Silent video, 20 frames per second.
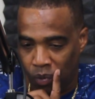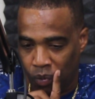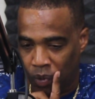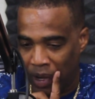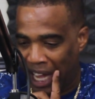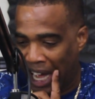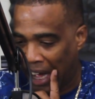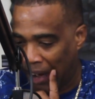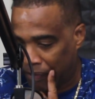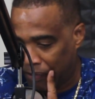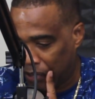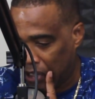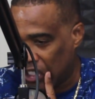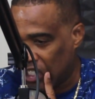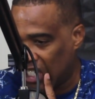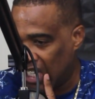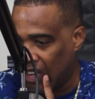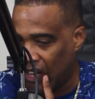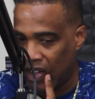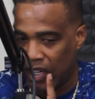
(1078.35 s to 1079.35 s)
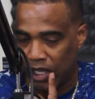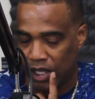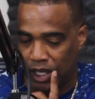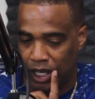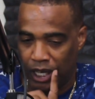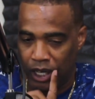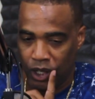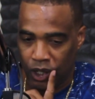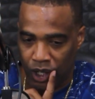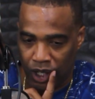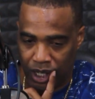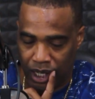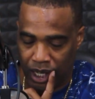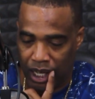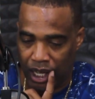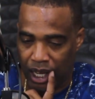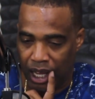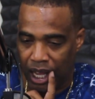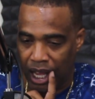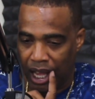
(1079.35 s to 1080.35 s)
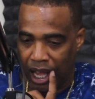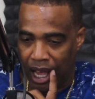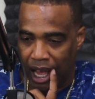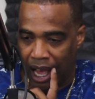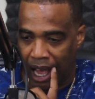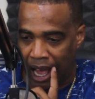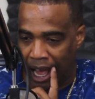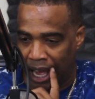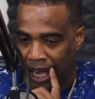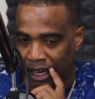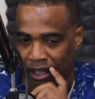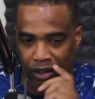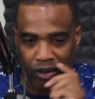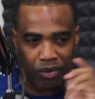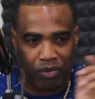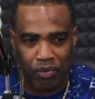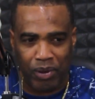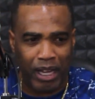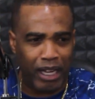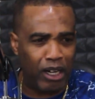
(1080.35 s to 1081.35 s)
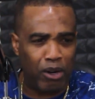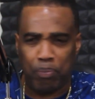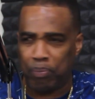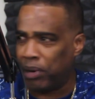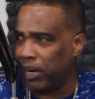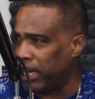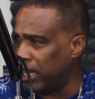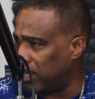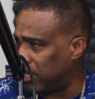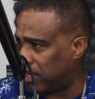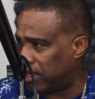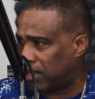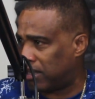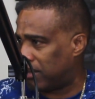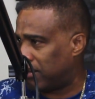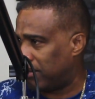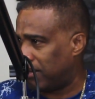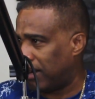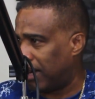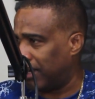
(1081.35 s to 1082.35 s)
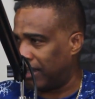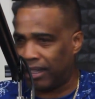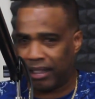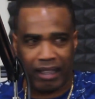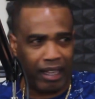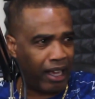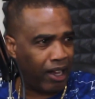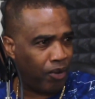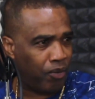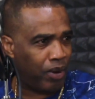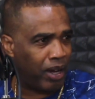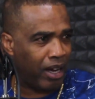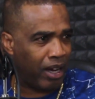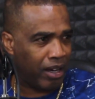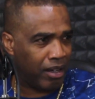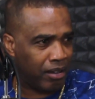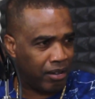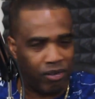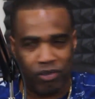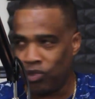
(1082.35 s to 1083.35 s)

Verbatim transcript: We have to seriously look, and we in the priests and the thing, we are